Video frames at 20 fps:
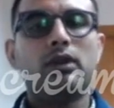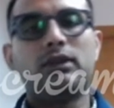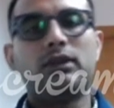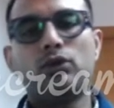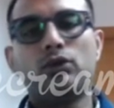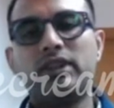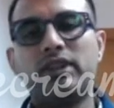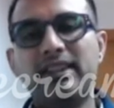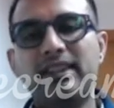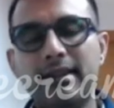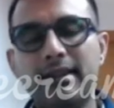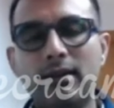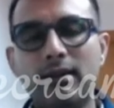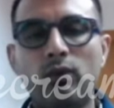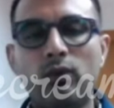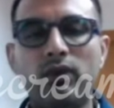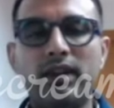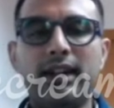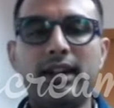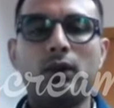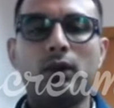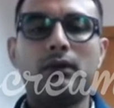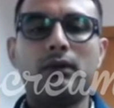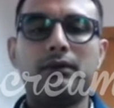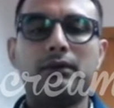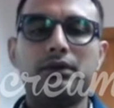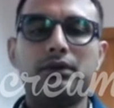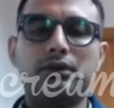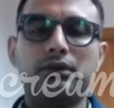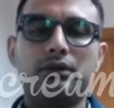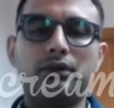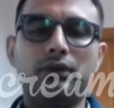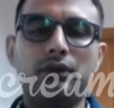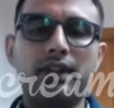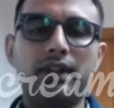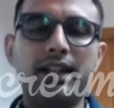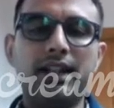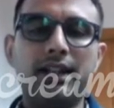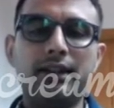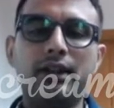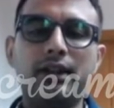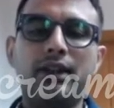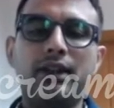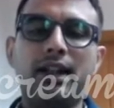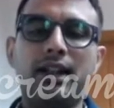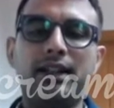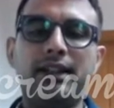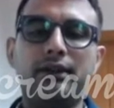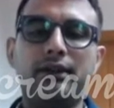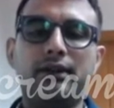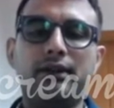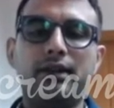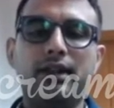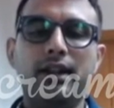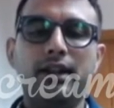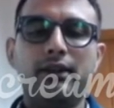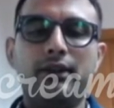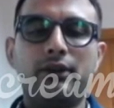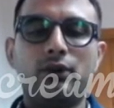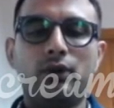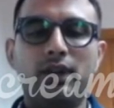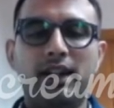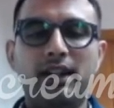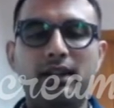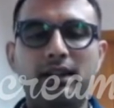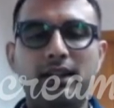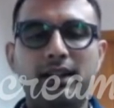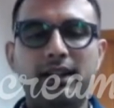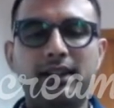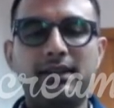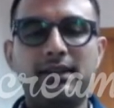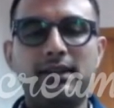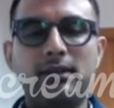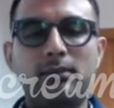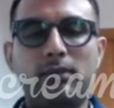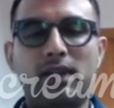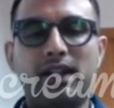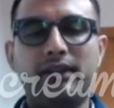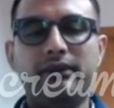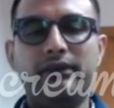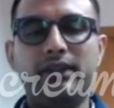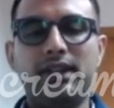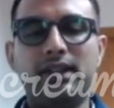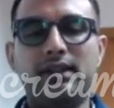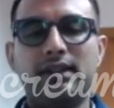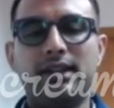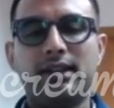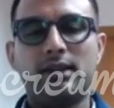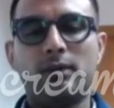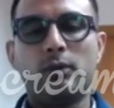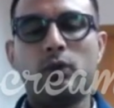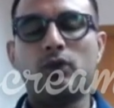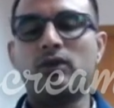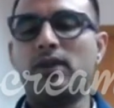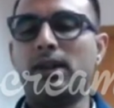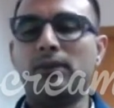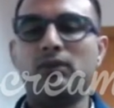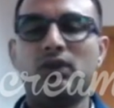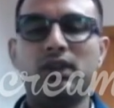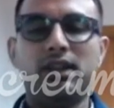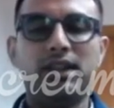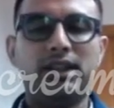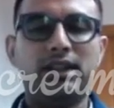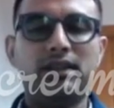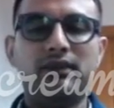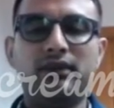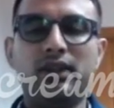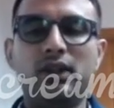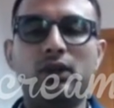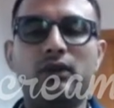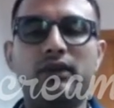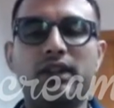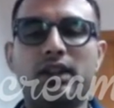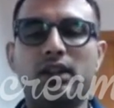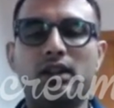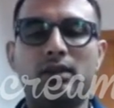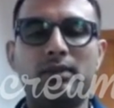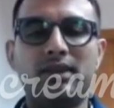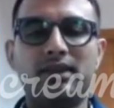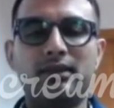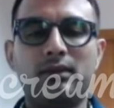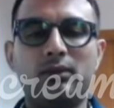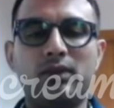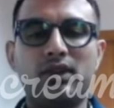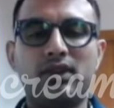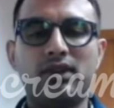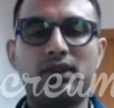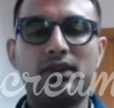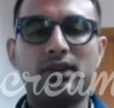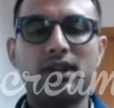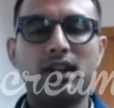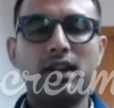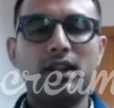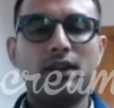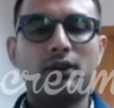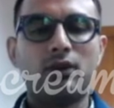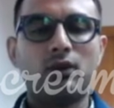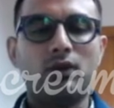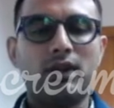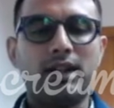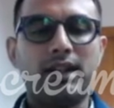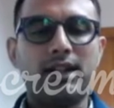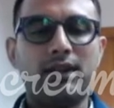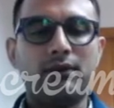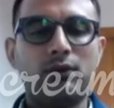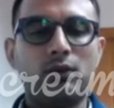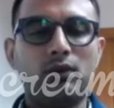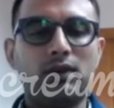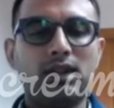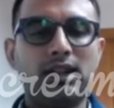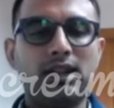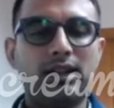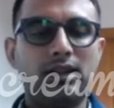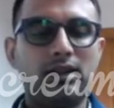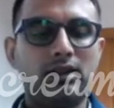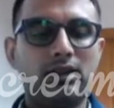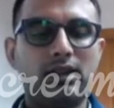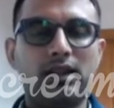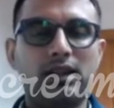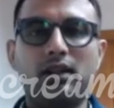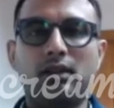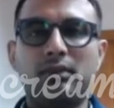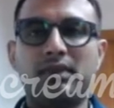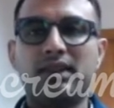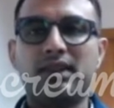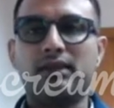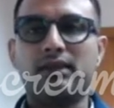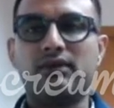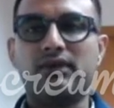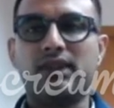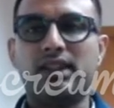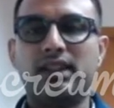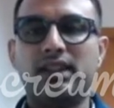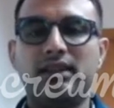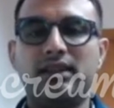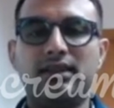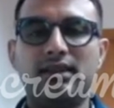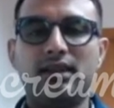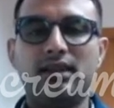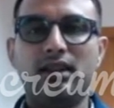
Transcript: this is a way of reading the Italian. So here is the my field. Let's suppose I'm working in the field of economics and business. So I have to click here economics and finance,